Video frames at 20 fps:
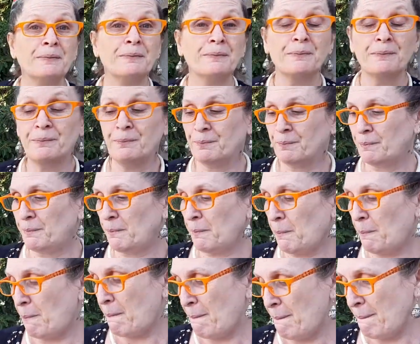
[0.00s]

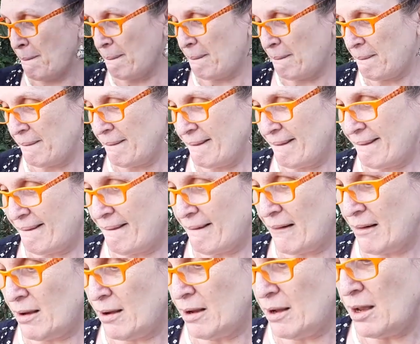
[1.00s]

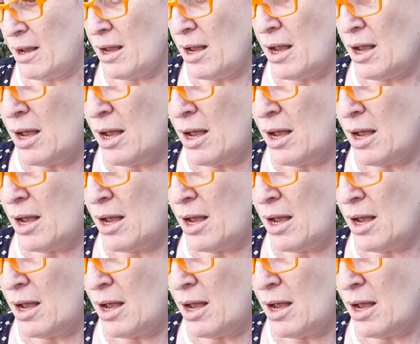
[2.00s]
Nothing is said.